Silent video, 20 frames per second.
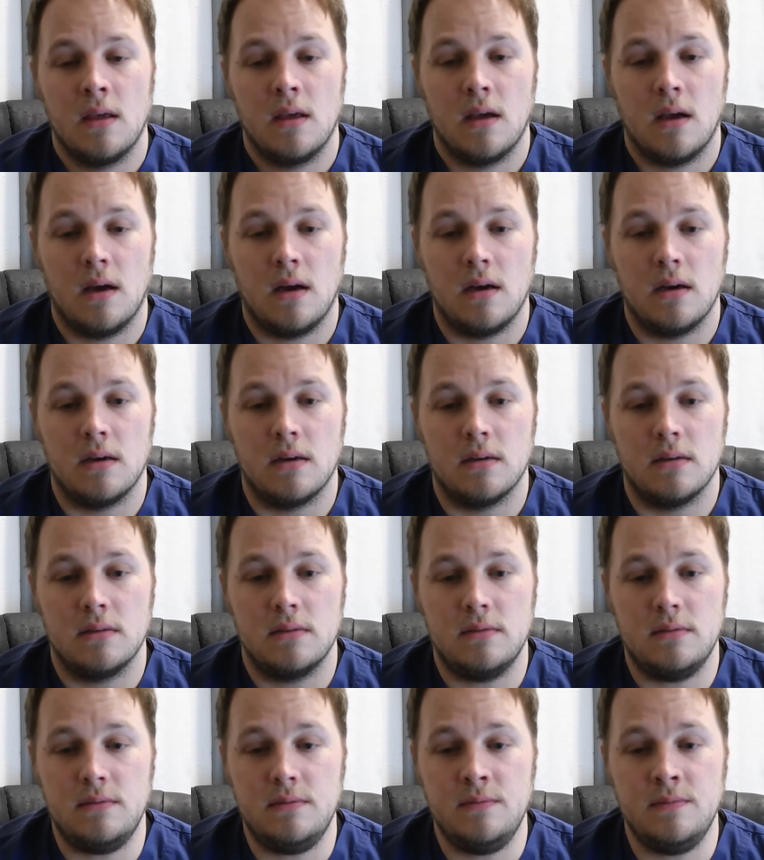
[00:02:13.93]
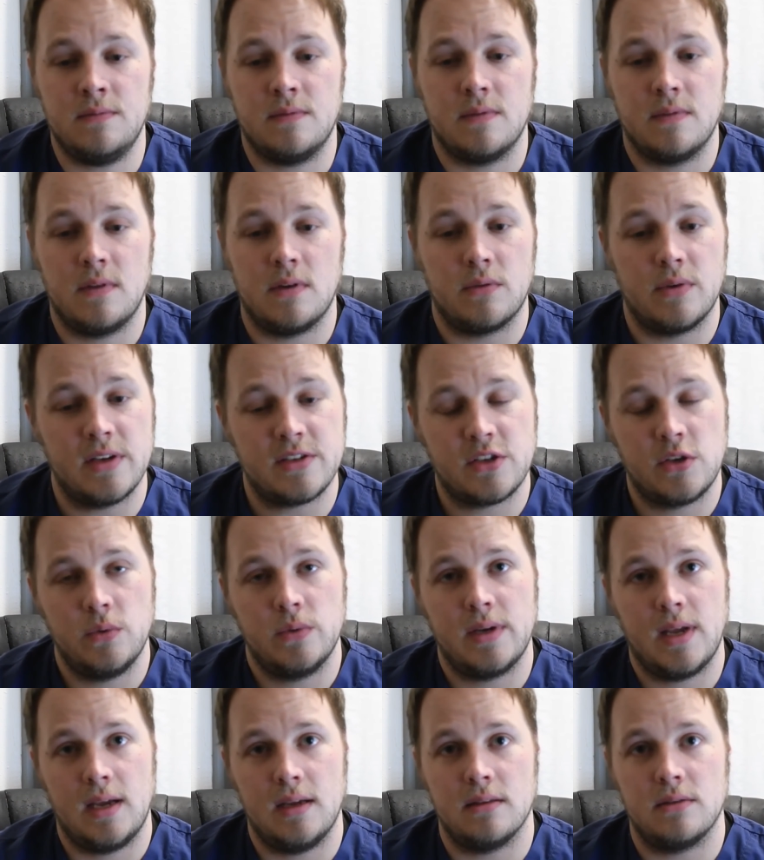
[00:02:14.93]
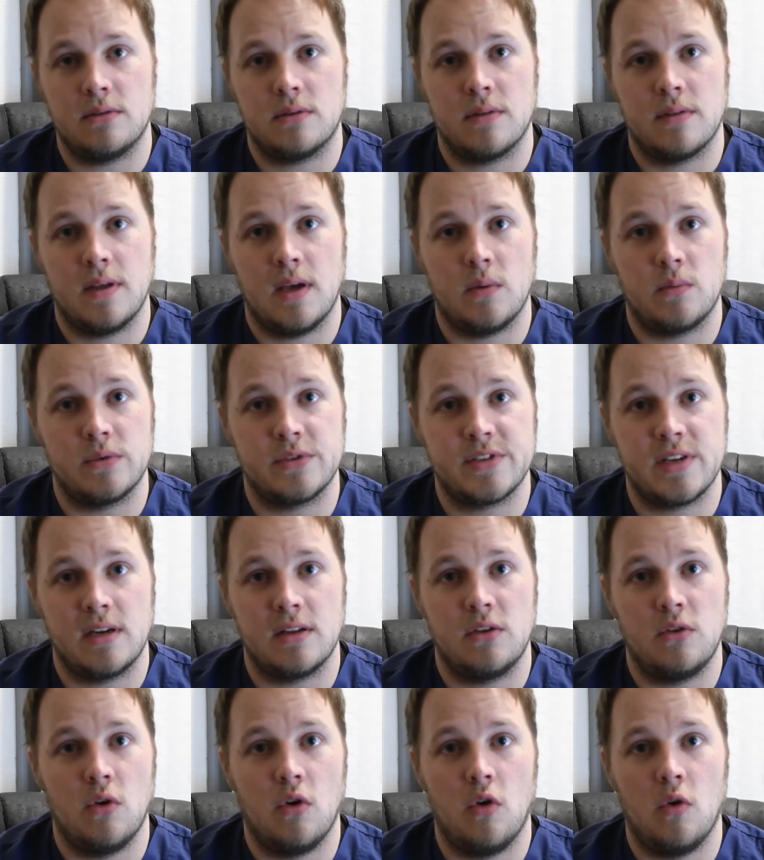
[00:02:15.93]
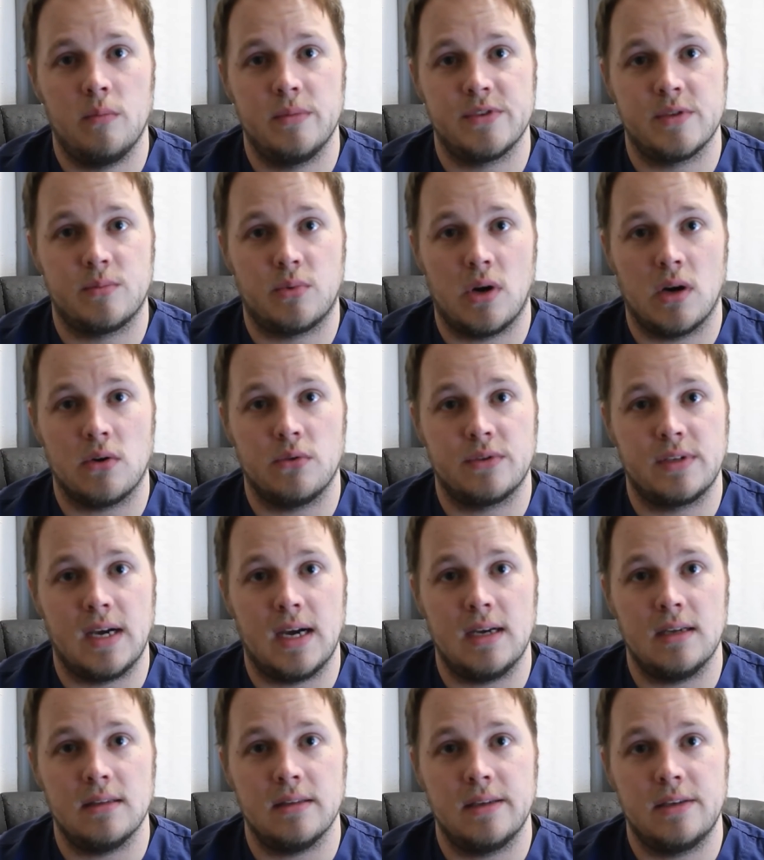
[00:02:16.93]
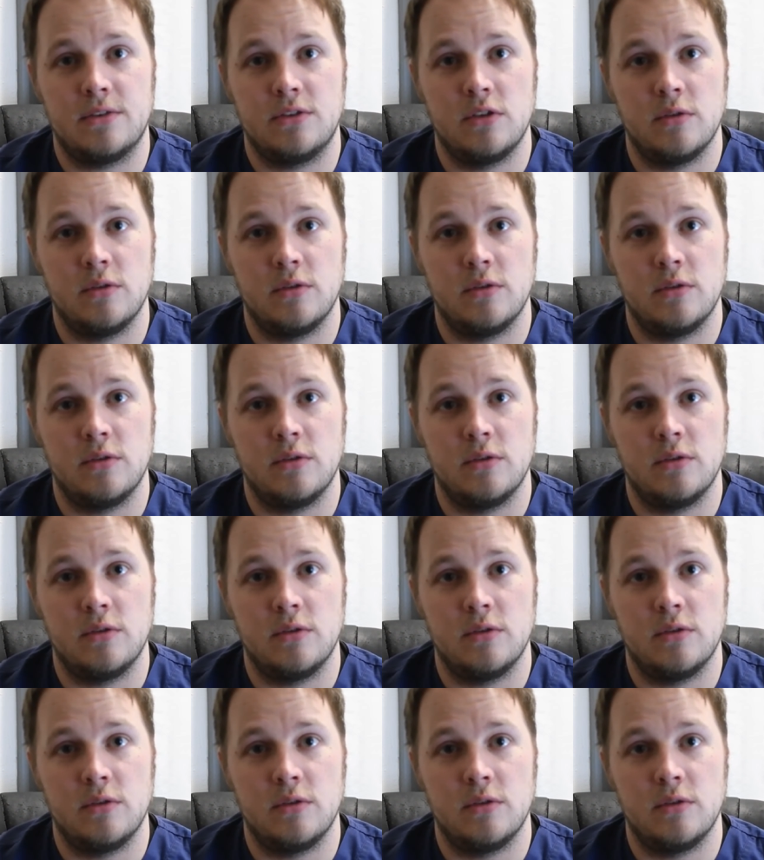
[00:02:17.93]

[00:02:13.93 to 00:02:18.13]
The rescue inhaler that we're sending you home is a bronchodilator.